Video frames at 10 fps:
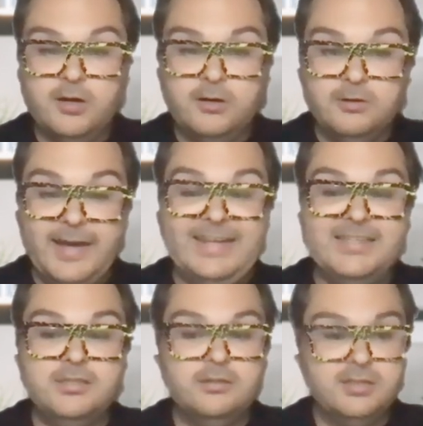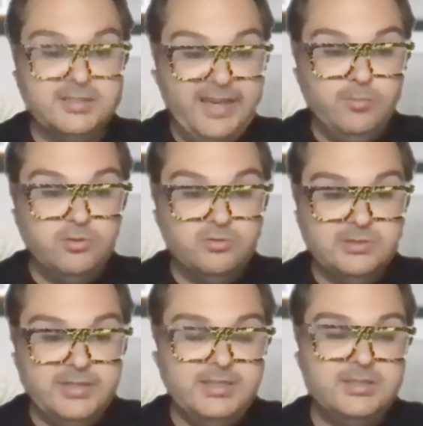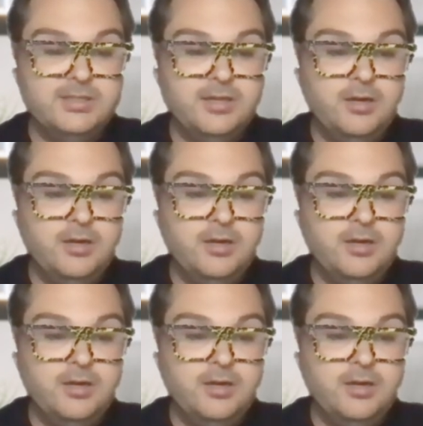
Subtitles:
latest stable release.